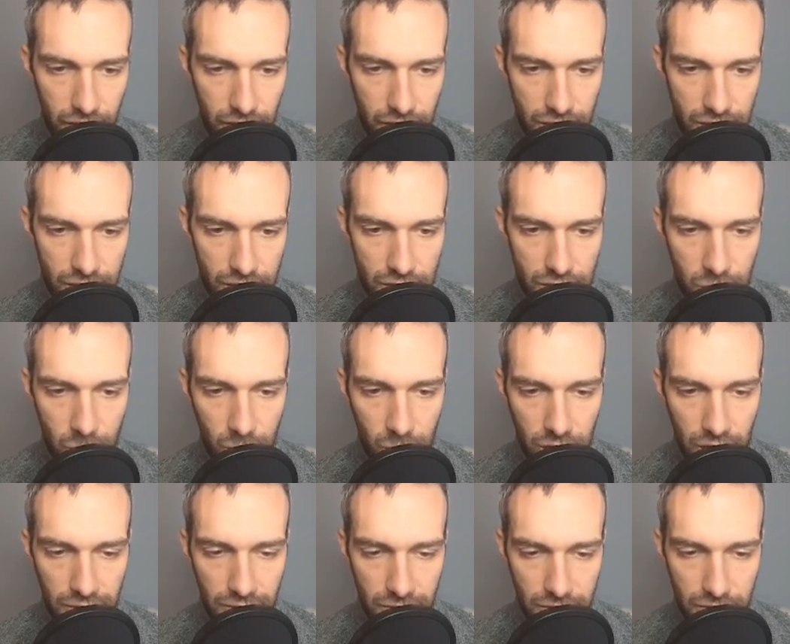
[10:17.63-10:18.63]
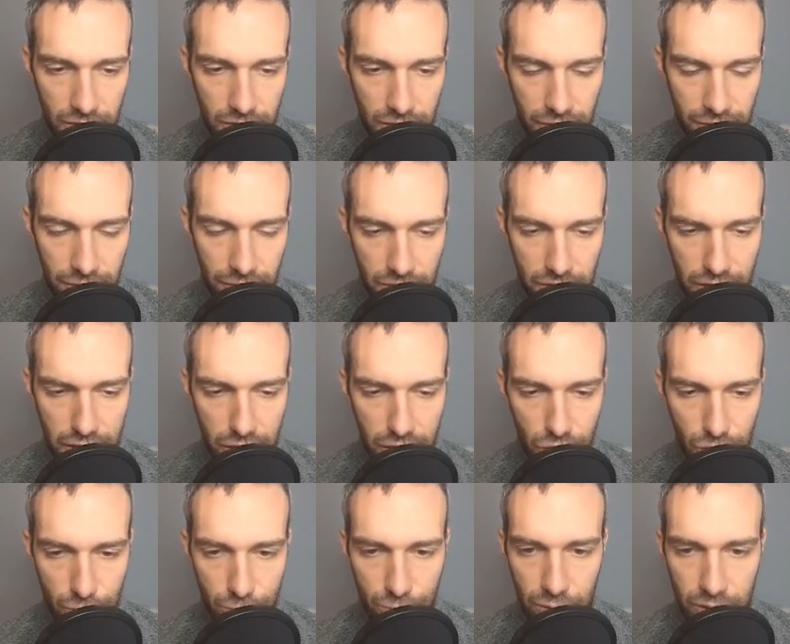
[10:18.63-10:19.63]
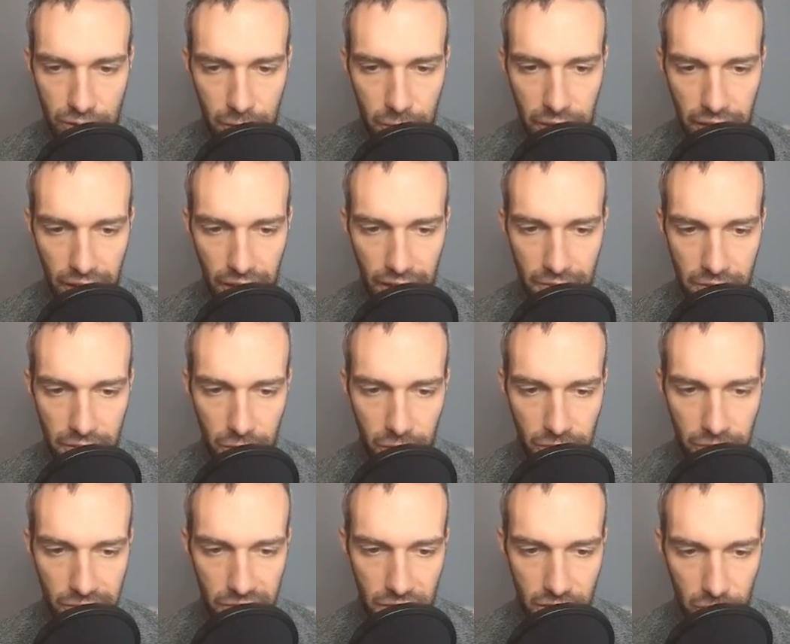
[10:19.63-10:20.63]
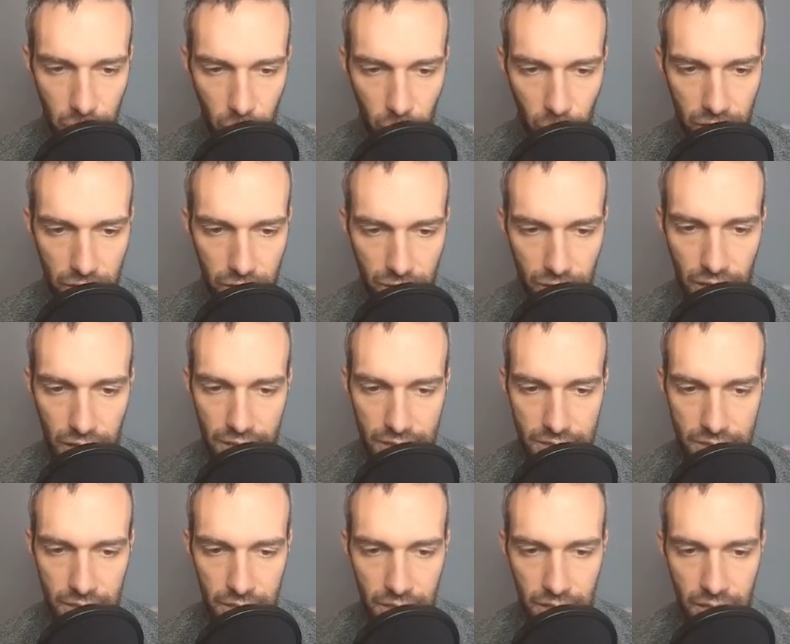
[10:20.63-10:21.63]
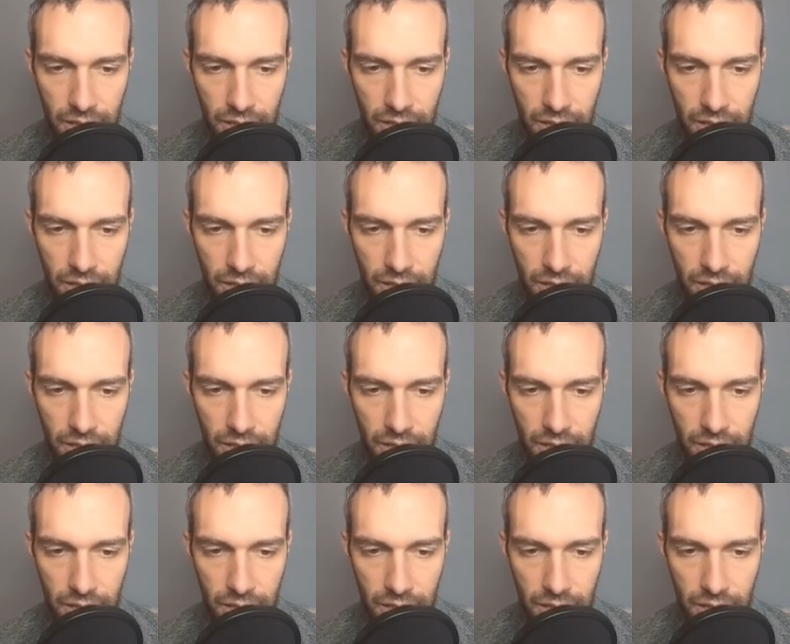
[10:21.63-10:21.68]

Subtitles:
Dusknoir, the first like neutral lead we have here. We've either won or lost.